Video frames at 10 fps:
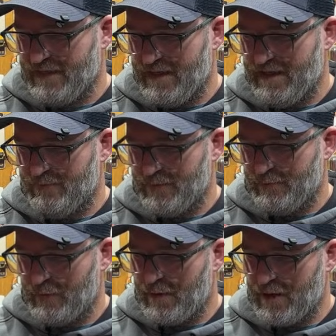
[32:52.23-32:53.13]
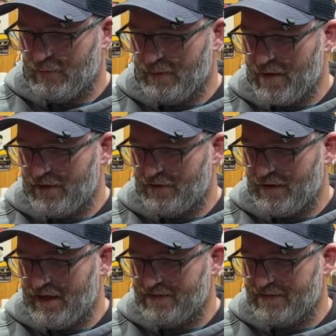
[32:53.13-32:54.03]
Every repair remodeler
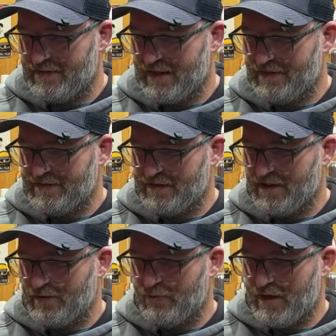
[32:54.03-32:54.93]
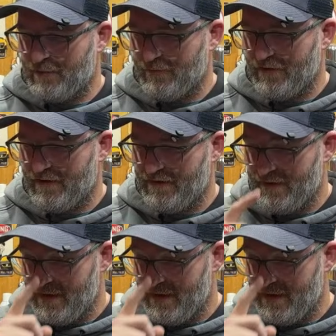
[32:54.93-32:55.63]
has to cut a wire with a